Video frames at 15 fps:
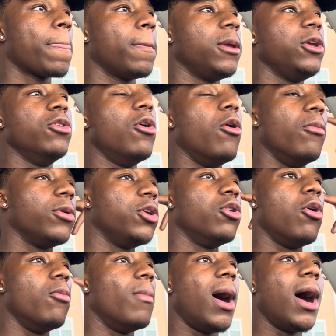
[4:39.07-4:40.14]
You
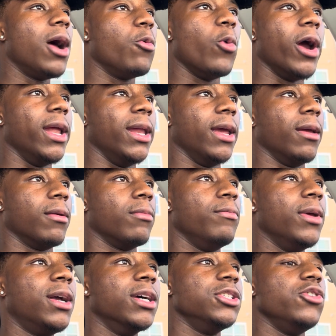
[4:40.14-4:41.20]
don't mind waiting,
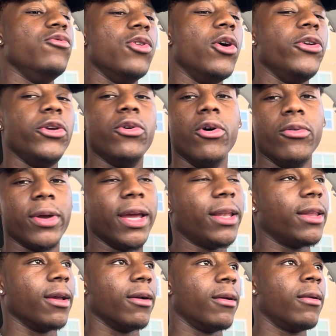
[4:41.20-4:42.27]
because you know you're gonna get
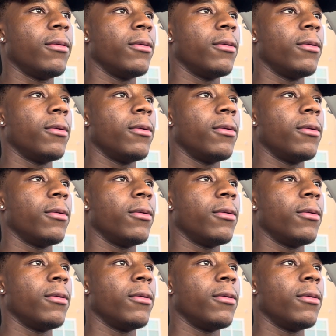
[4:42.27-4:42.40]
there.